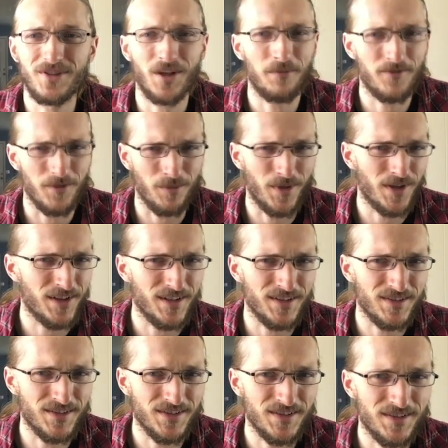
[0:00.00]
come from
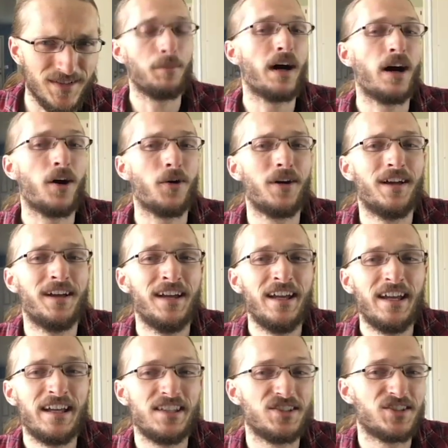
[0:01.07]
monkeys? How about
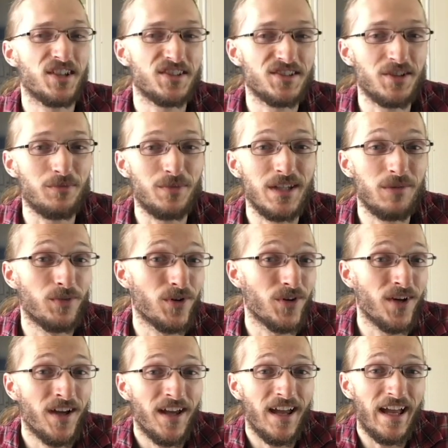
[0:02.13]
is Justin
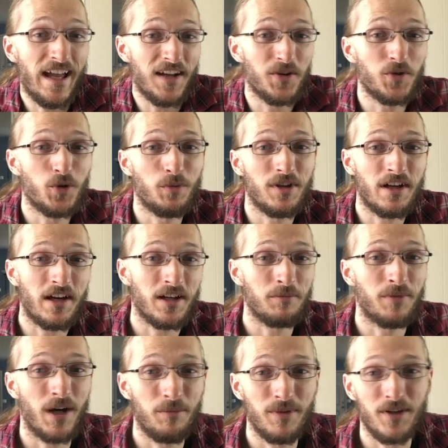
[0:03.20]
Bieber an Illuminati
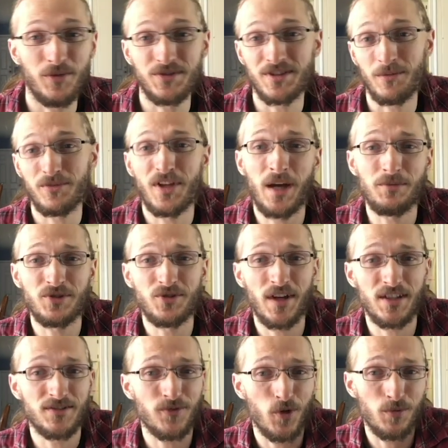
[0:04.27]
puppet who sometimes
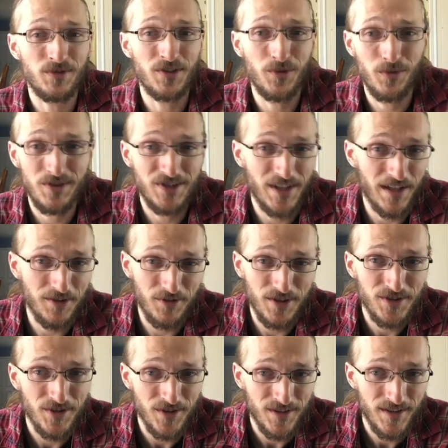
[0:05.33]
transforms into a giant
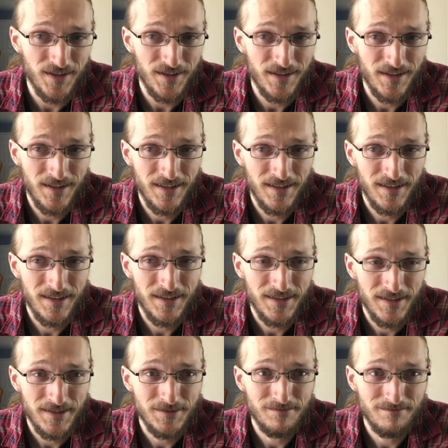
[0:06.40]
lizard?
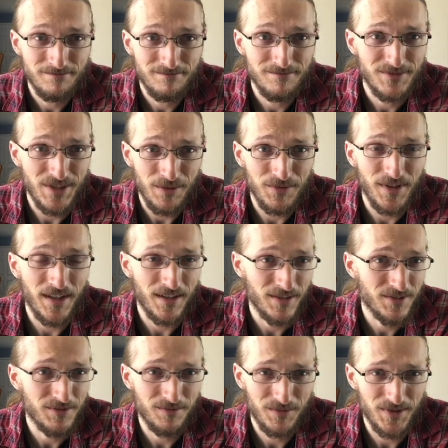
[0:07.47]
Seems like
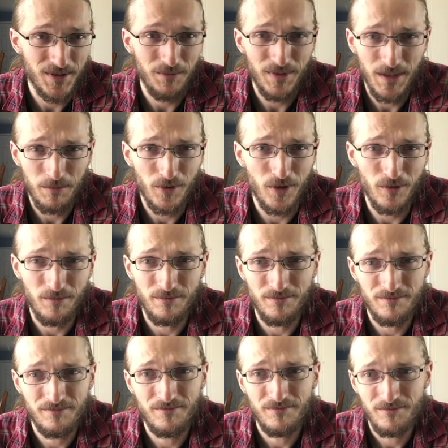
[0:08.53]
some people
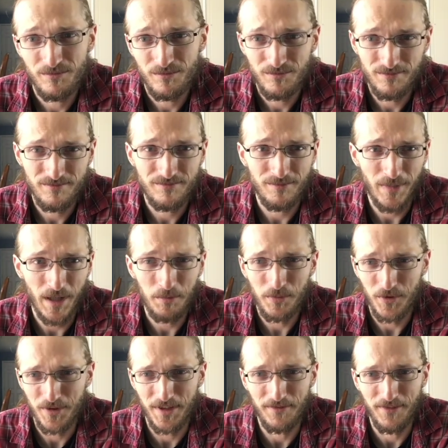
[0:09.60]
might
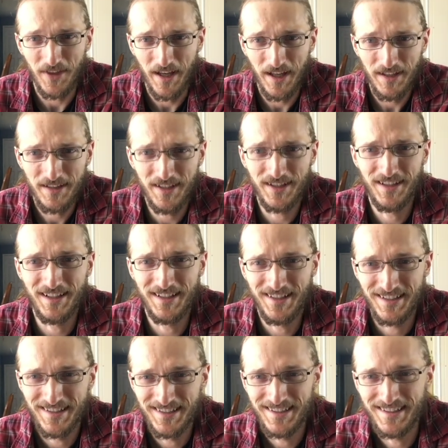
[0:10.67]
believe that.
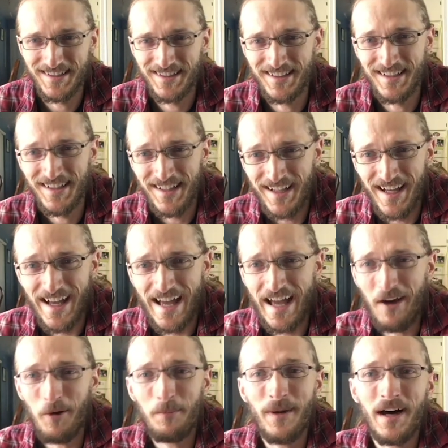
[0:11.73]

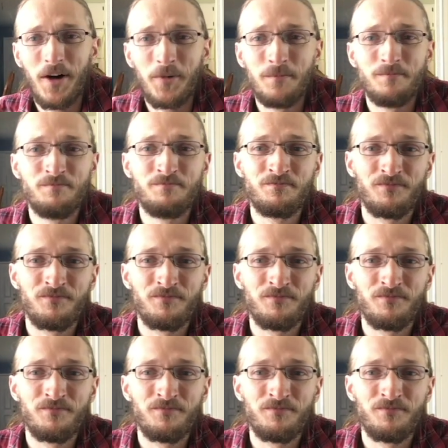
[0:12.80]
How about